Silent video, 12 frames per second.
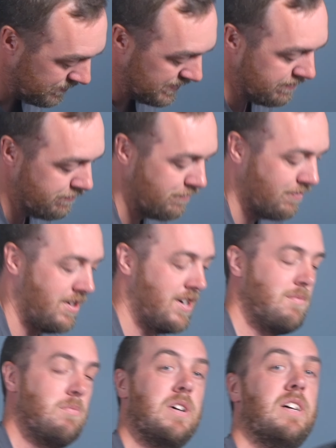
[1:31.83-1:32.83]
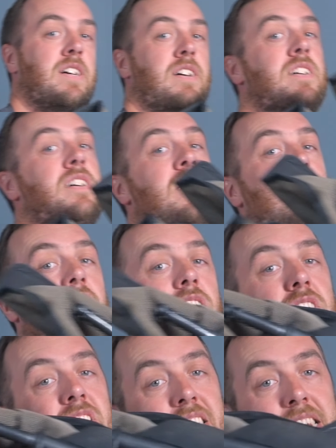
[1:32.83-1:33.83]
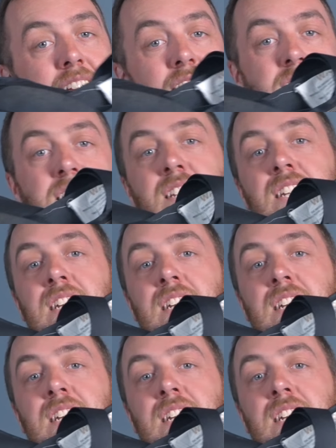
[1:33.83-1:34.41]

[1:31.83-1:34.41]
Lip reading: from OzTent.